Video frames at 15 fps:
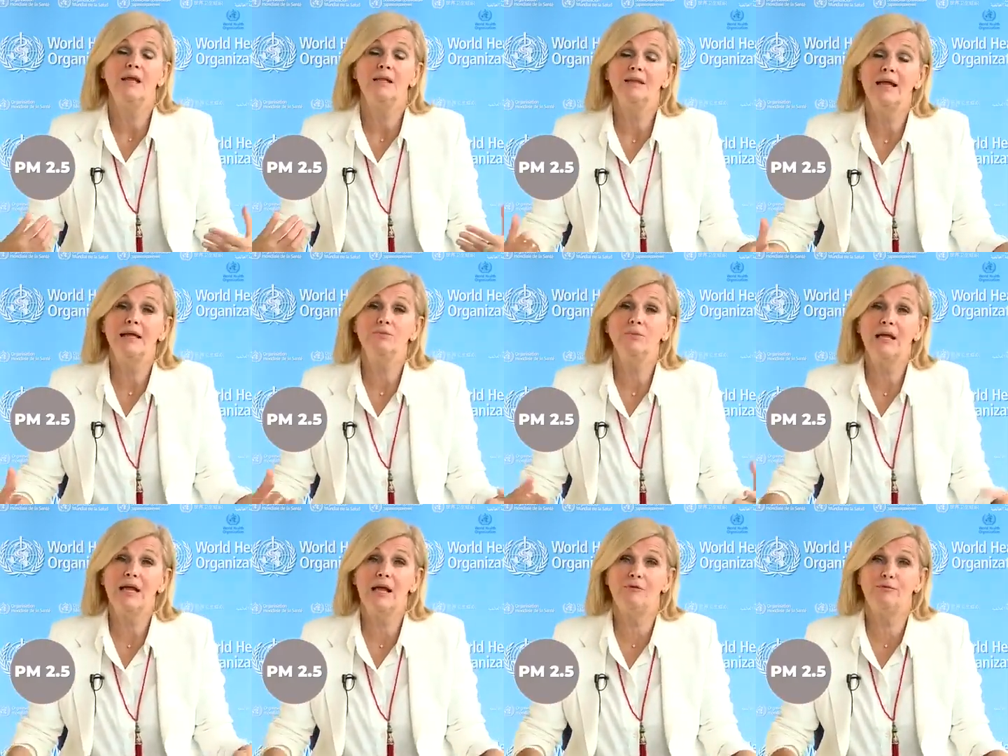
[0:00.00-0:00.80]
Then
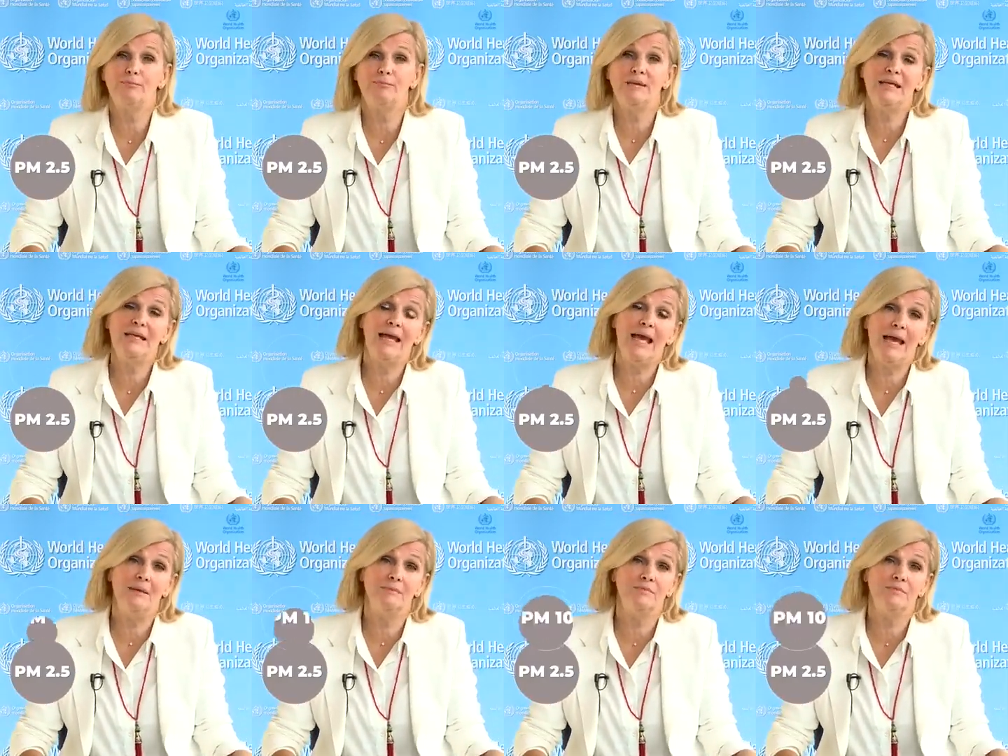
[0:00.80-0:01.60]
we have
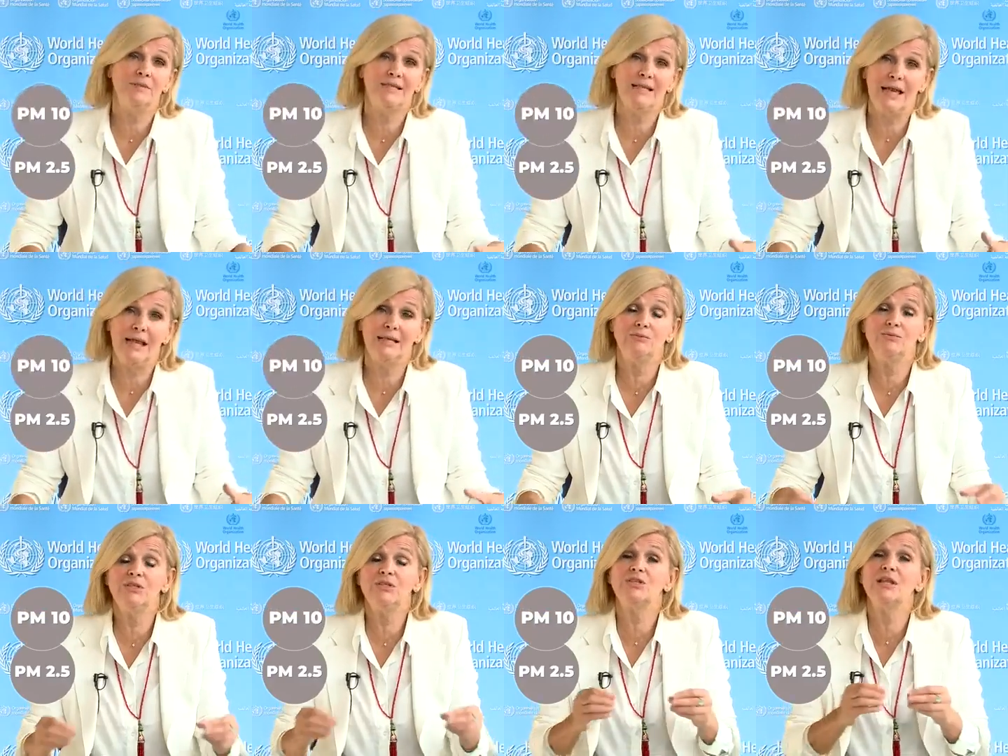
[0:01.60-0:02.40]
PM10,
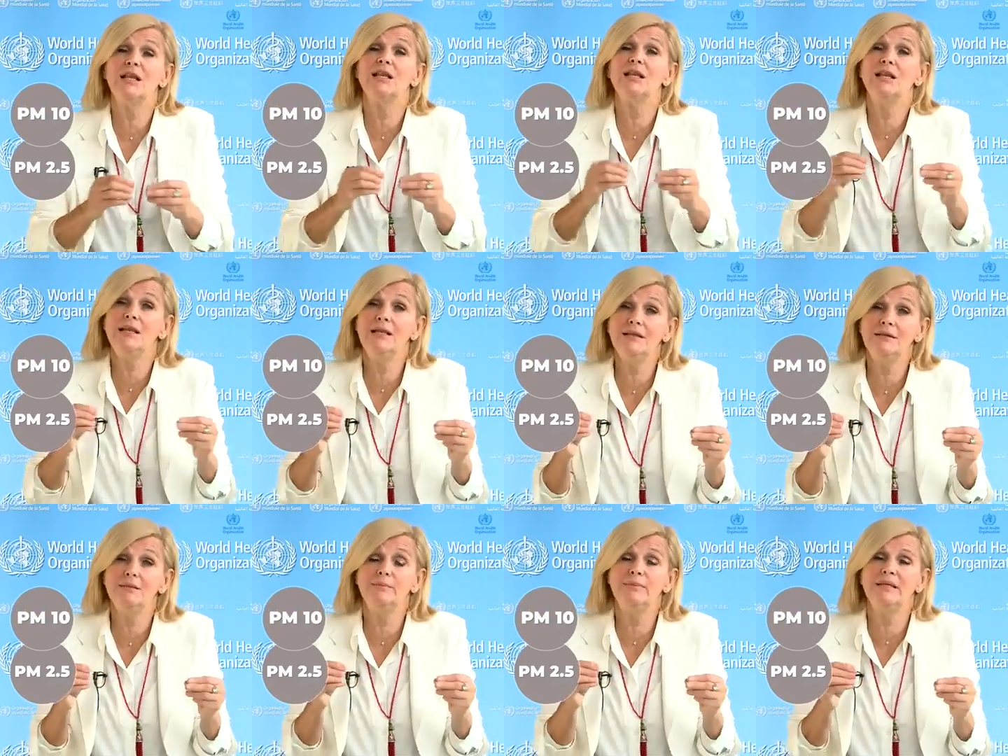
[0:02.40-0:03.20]
which is a
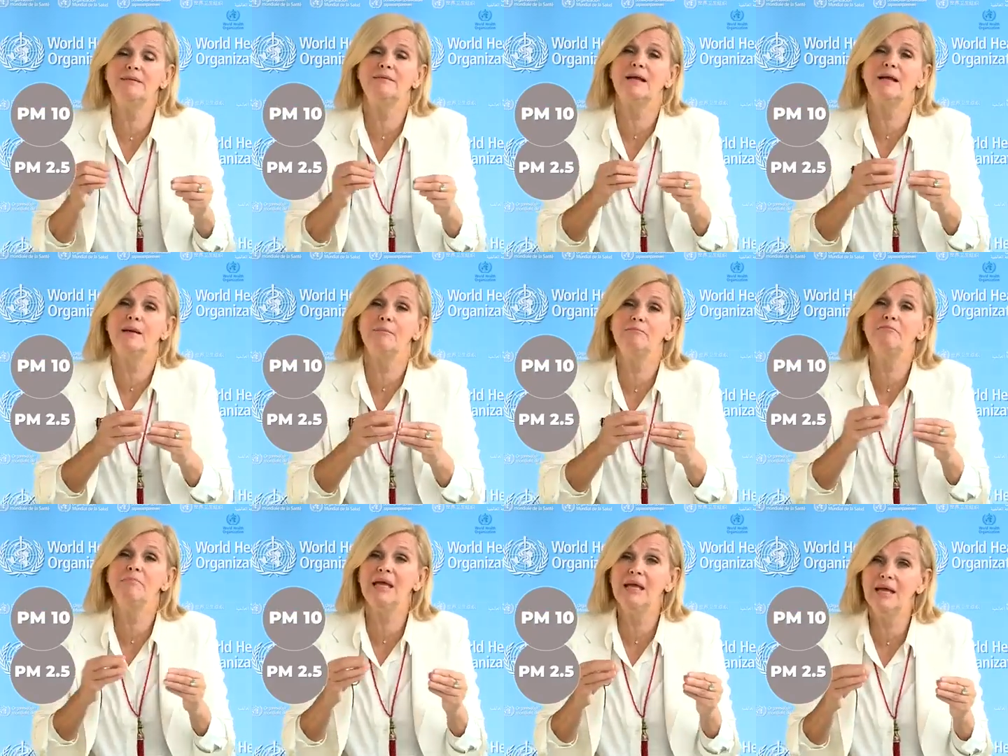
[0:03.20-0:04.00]
little bit
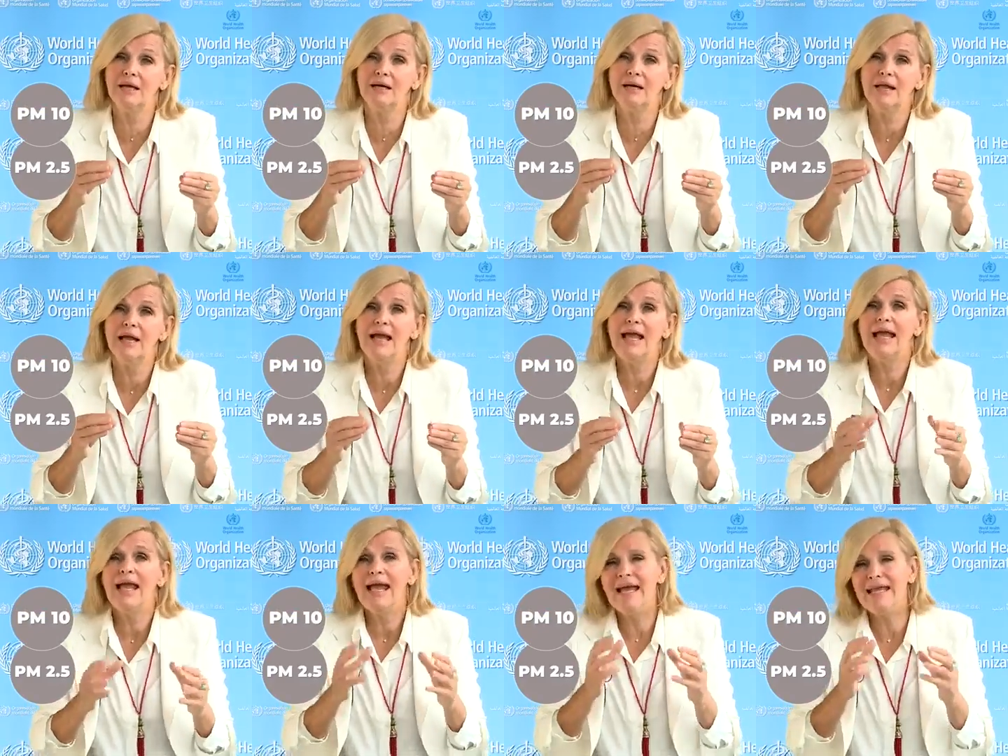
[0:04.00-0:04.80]
bigger,
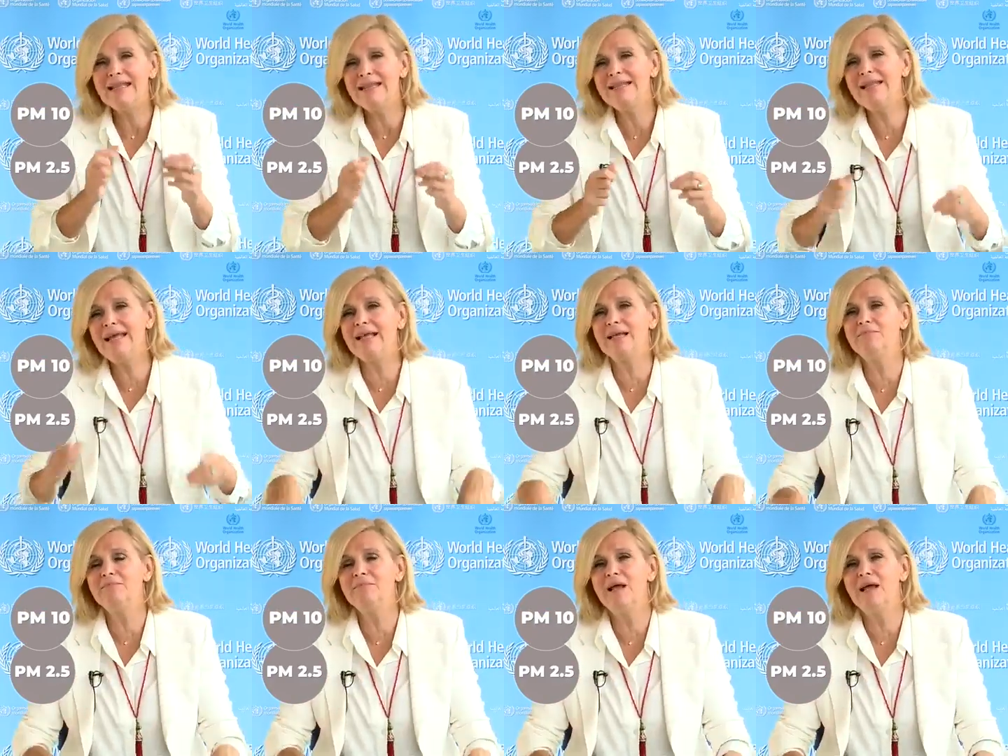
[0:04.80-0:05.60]
and
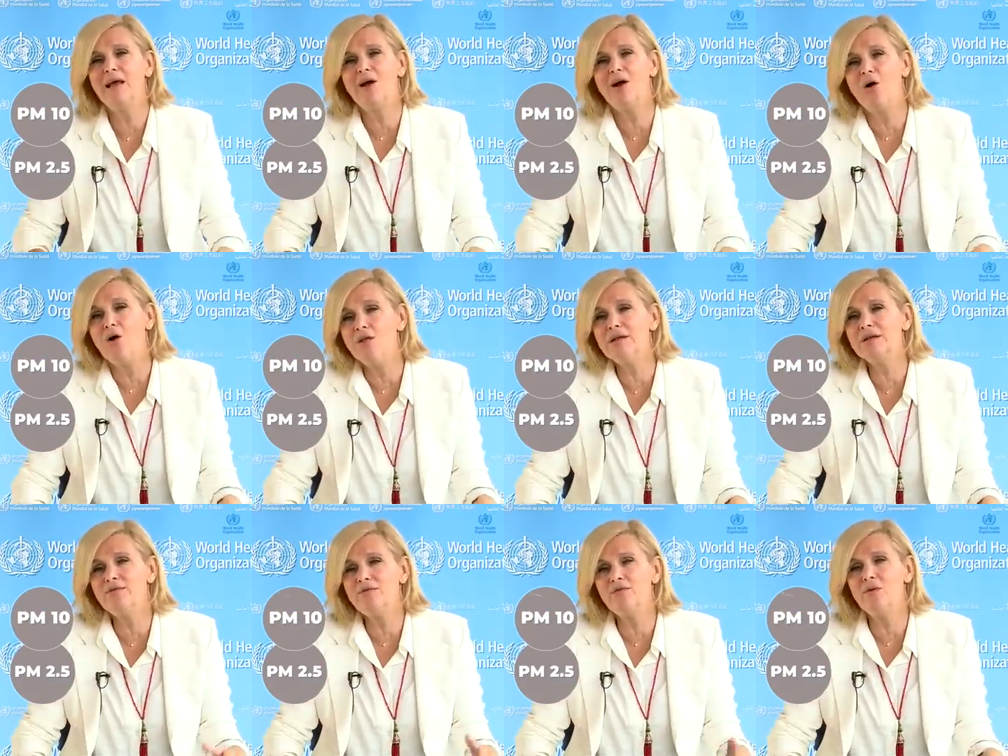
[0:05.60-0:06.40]
then
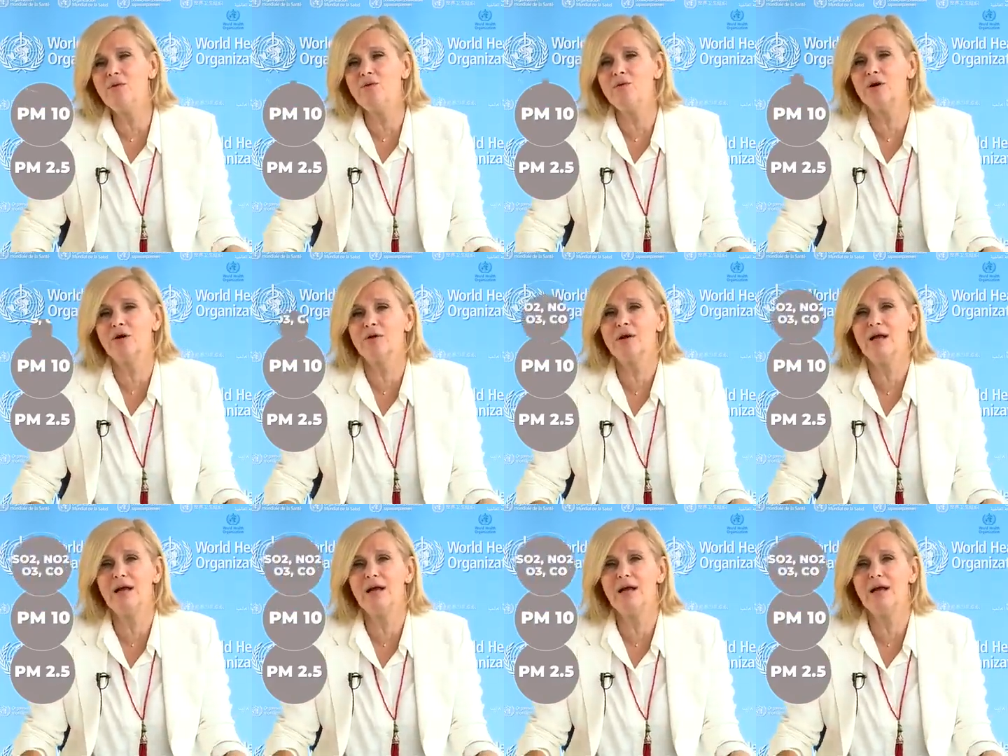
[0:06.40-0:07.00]
other 4